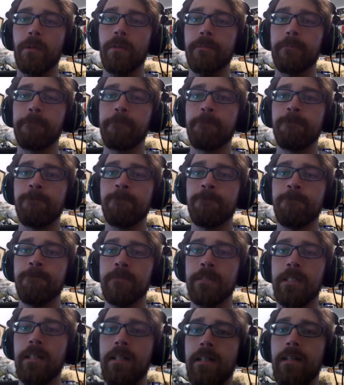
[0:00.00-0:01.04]
Both of
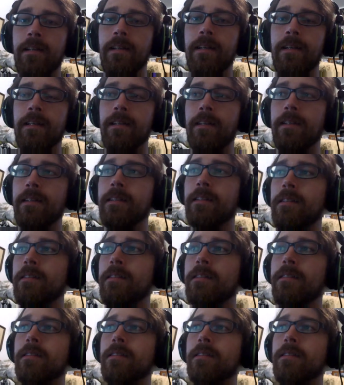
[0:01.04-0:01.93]
those are cost a lot of money.